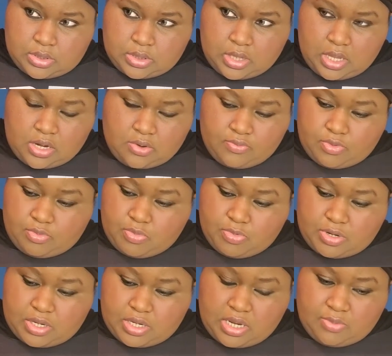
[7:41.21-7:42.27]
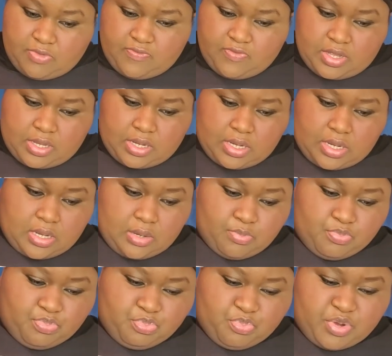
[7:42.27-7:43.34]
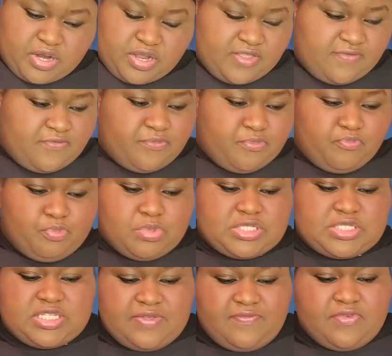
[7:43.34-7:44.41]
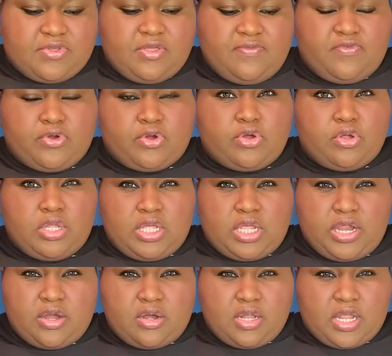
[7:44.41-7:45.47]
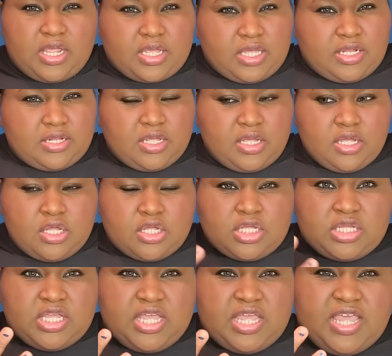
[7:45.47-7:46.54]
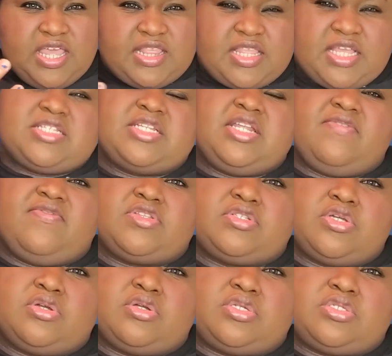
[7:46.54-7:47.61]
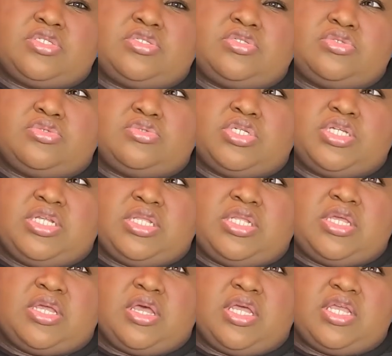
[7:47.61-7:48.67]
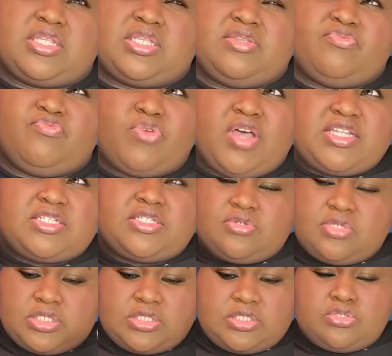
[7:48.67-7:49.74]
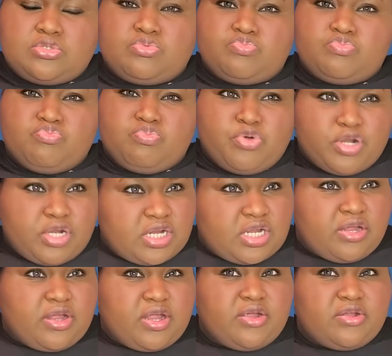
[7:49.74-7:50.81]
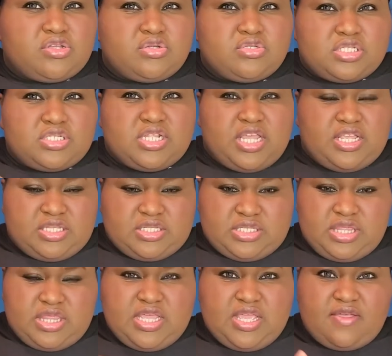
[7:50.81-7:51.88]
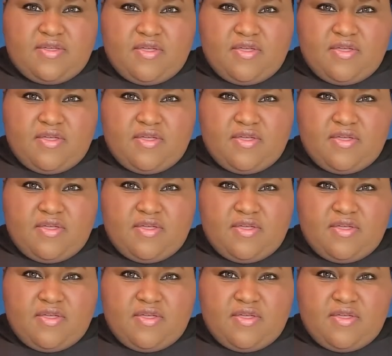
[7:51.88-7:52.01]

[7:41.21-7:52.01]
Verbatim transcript: I don't remember the name of it. Um, but it's specifically for curly hair. Like it, it doesn't even turn into anything. Like as soon as you put it in your hair, it turns into like this thick